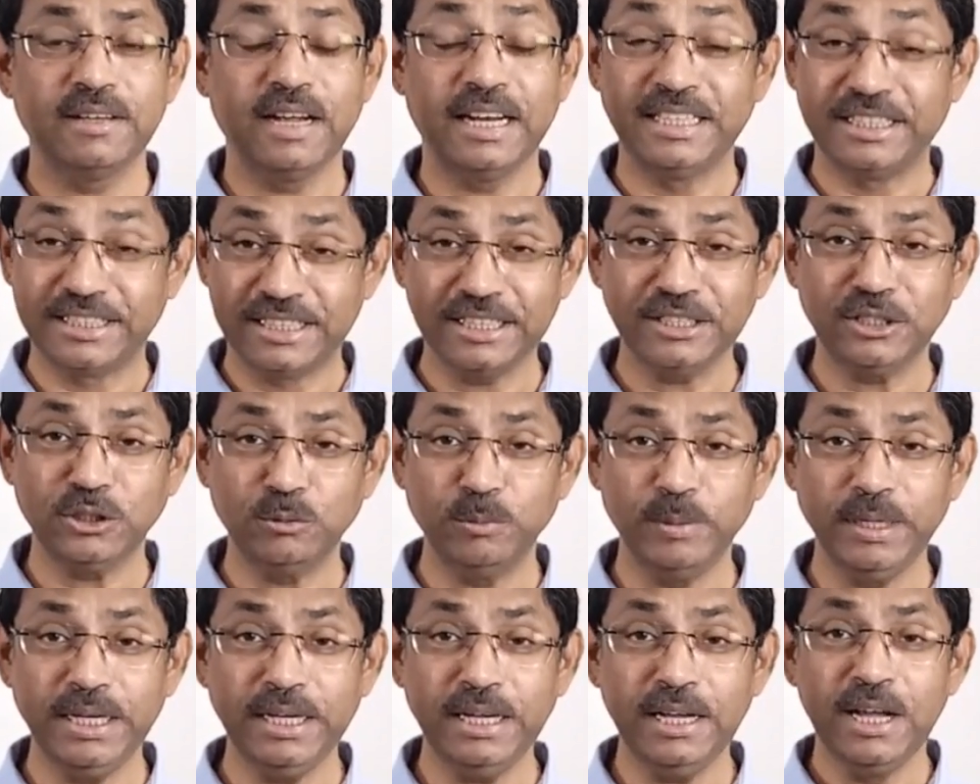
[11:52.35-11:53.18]
And
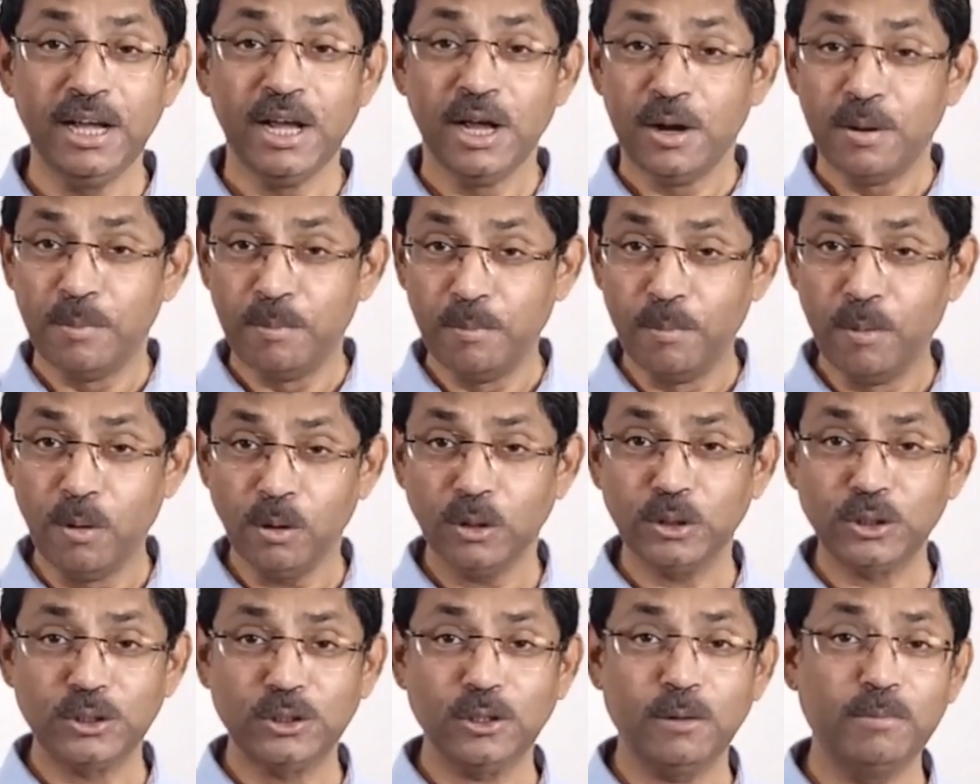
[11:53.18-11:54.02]
trust me,
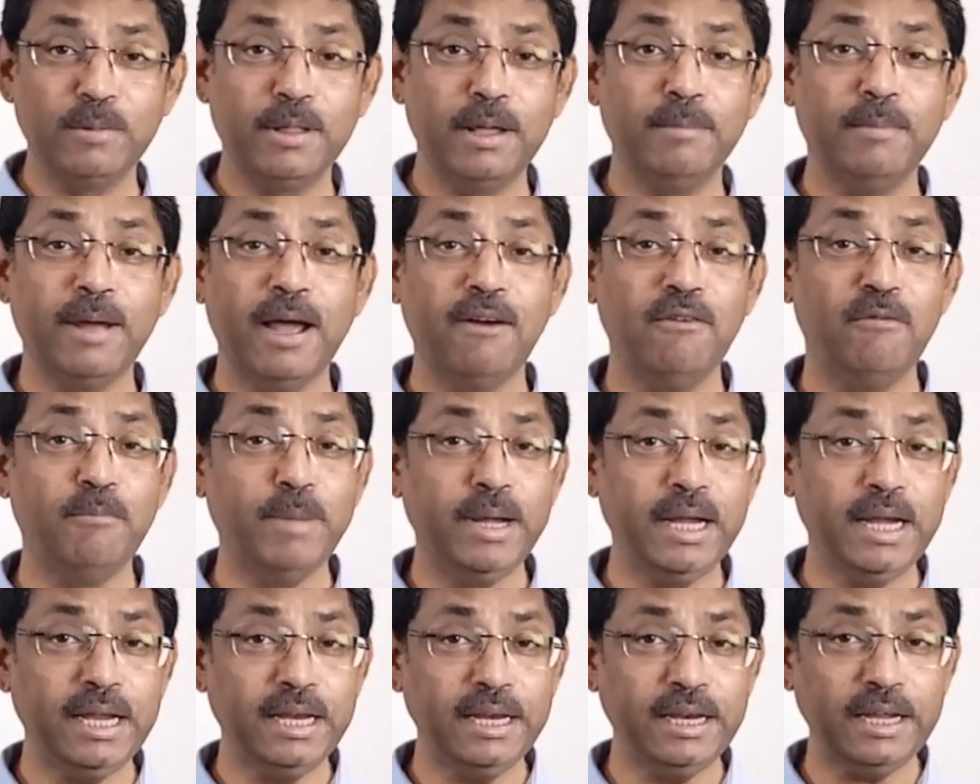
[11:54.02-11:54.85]
most of them
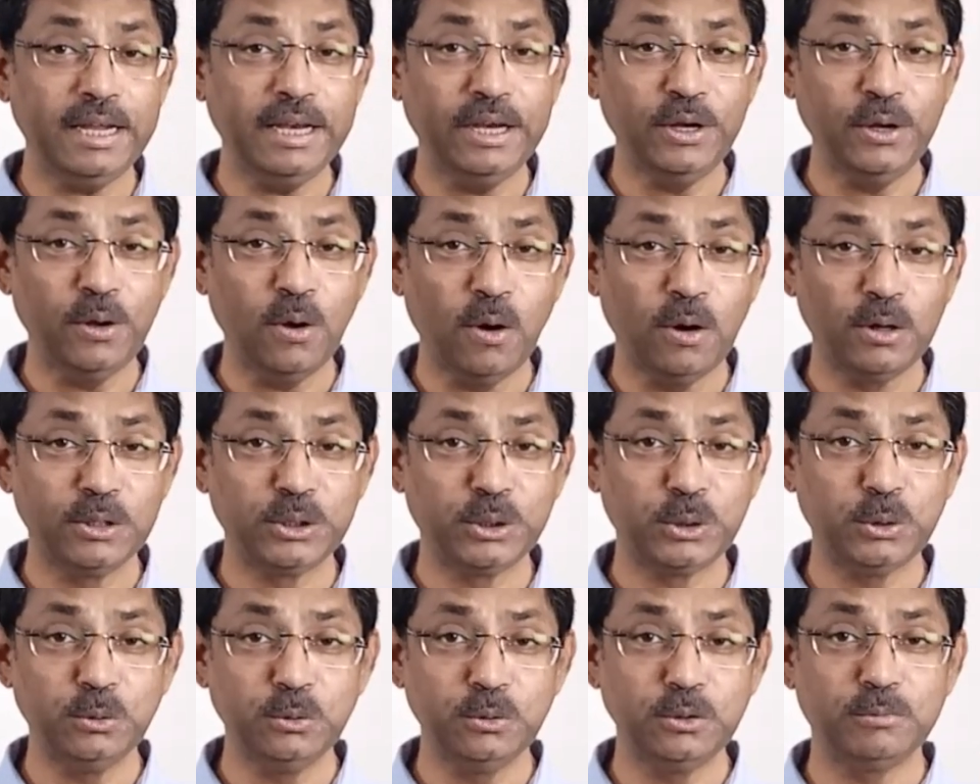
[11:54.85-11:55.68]
have been in your
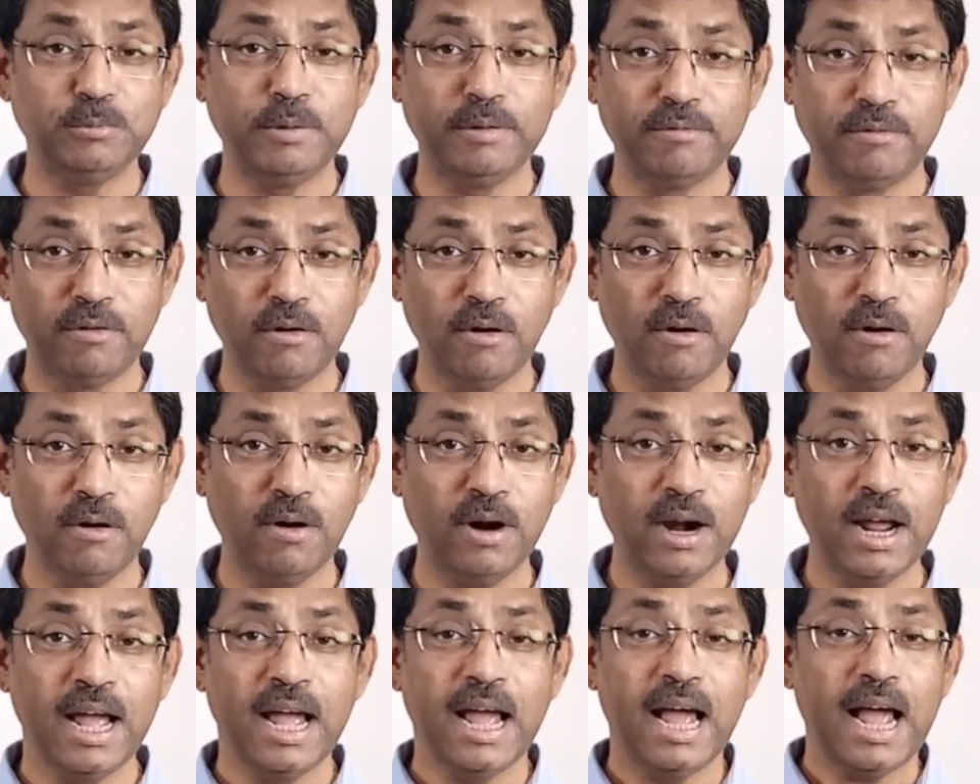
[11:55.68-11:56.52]
shoes
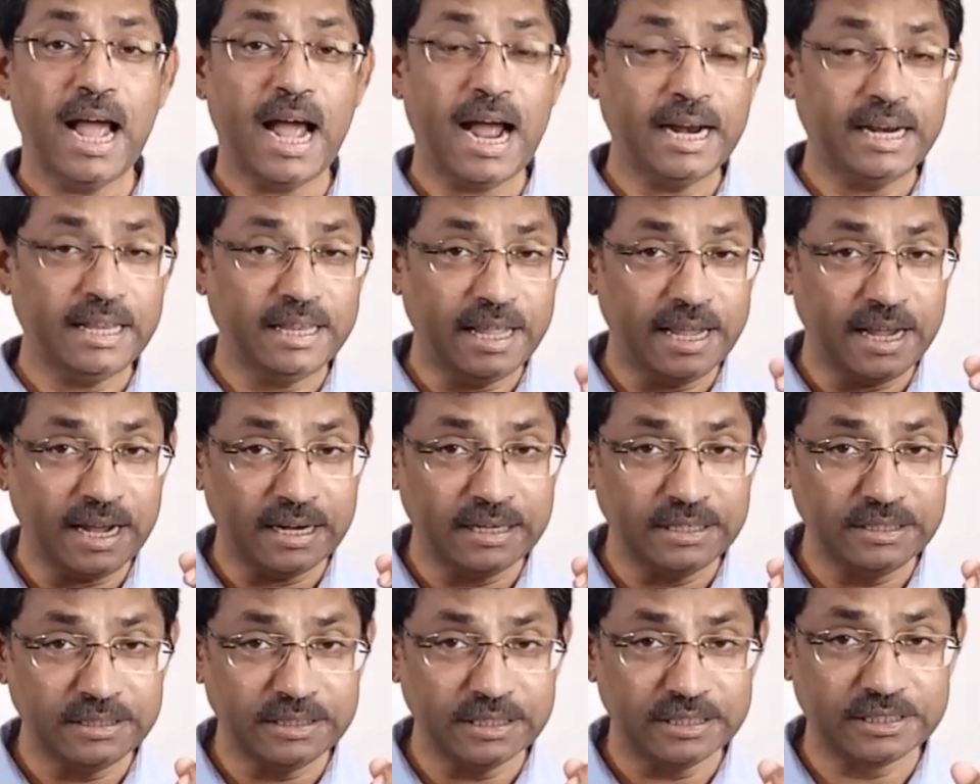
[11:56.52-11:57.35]
before and they
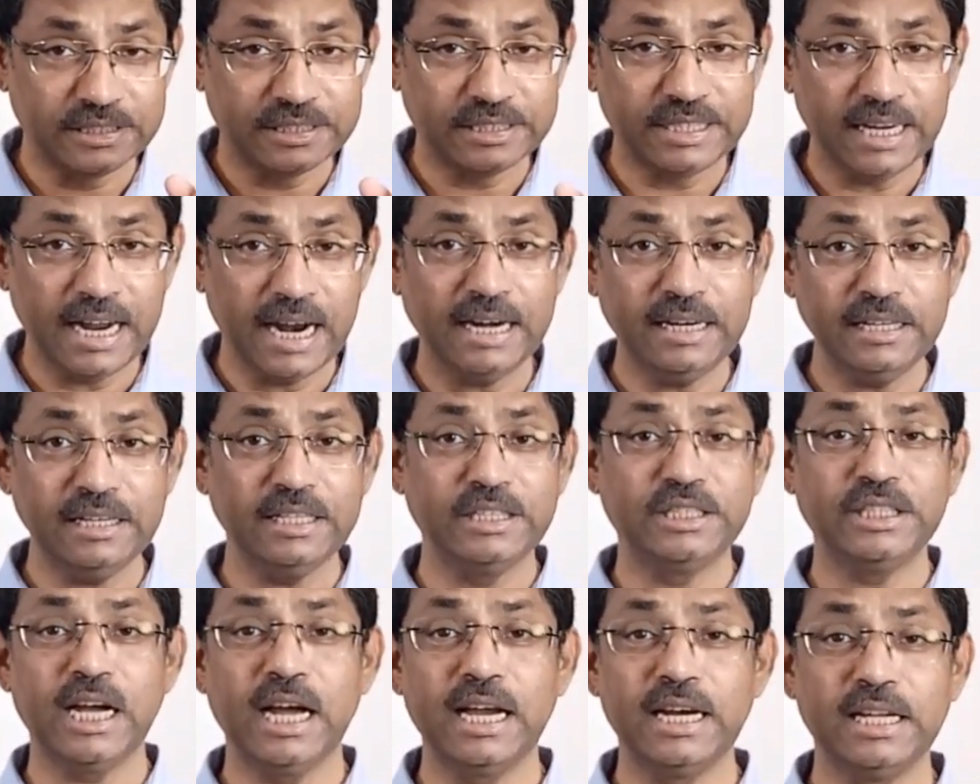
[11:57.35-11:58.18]
understand
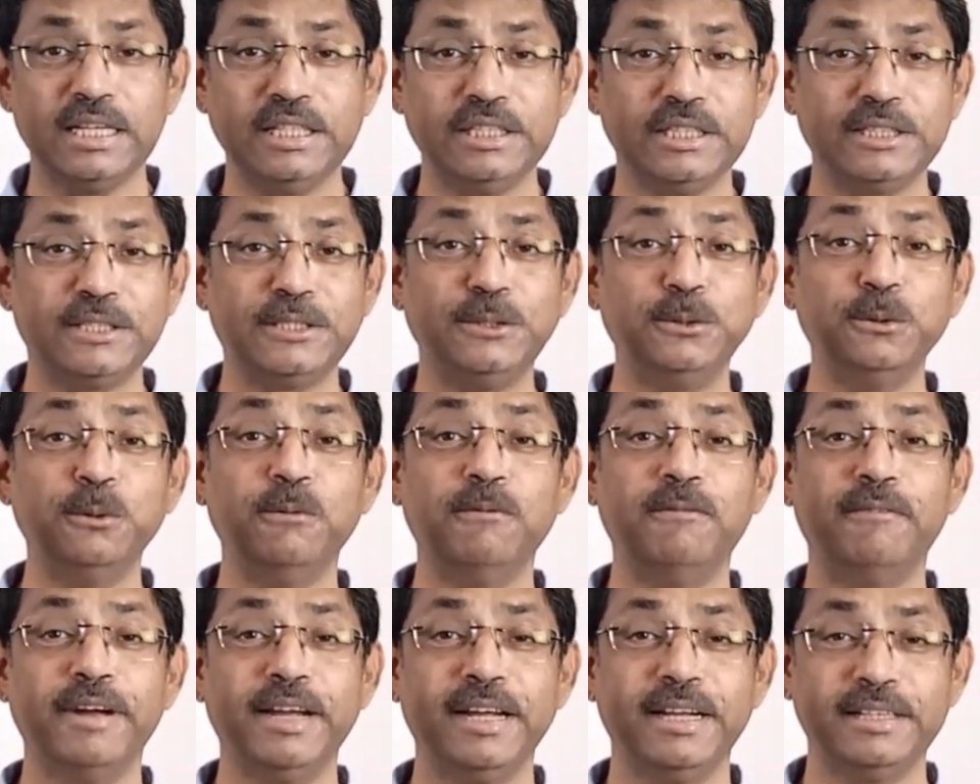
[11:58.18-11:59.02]
the challenges
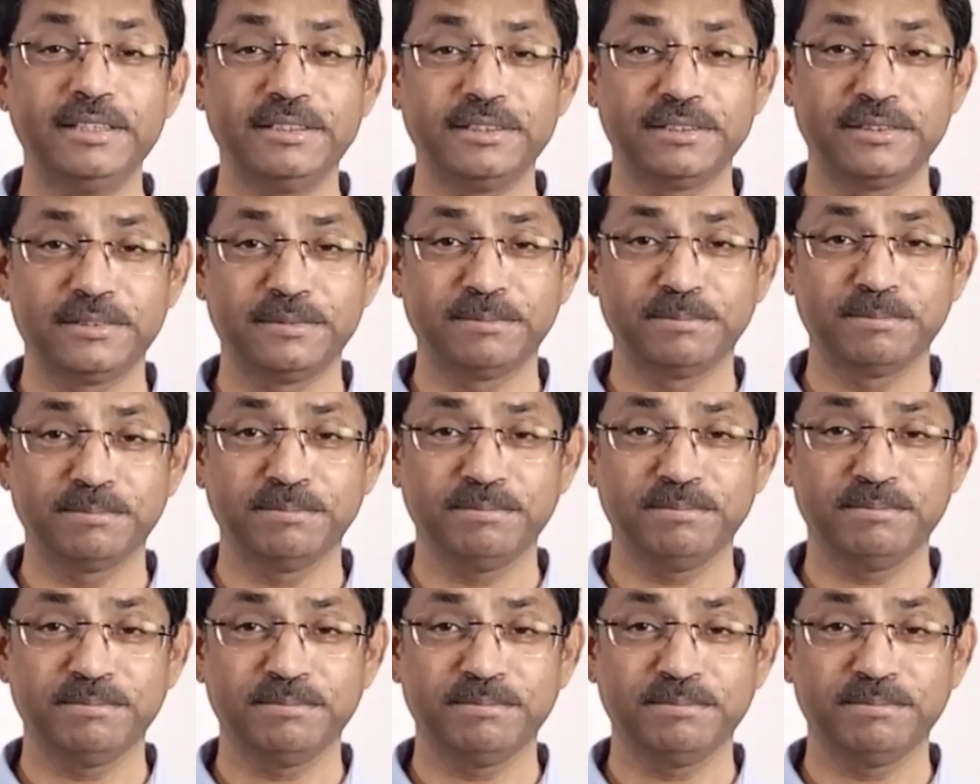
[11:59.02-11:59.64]
you face.